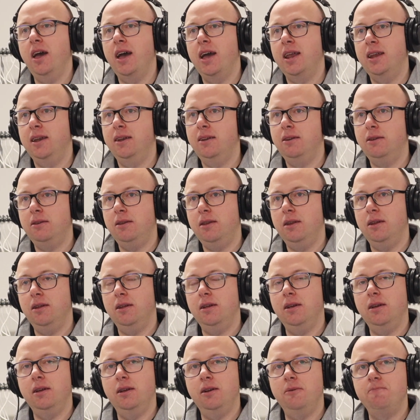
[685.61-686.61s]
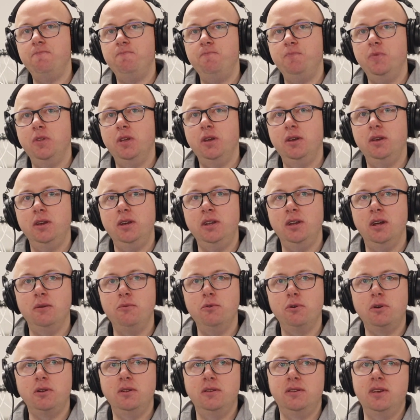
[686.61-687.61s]
And I'm
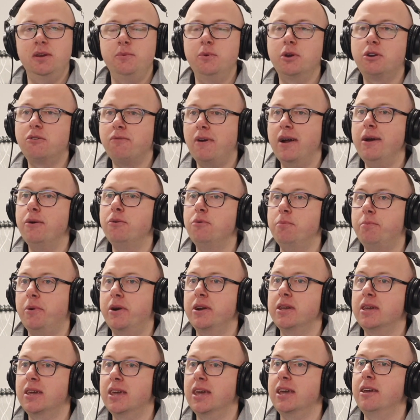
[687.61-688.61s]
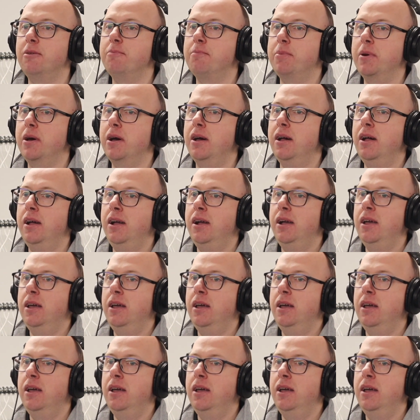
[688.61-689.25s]
not going to say we're groundbreaking, but